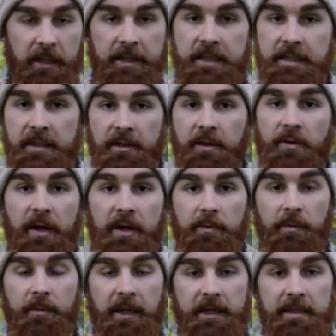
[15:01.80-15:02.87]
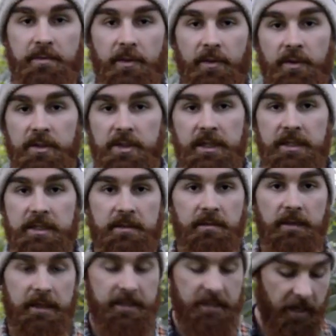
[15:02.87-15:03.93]
He's an incredible blacksmith, and just
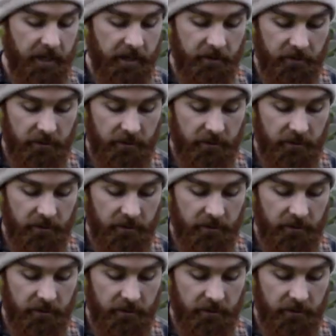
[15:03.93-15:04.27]
as I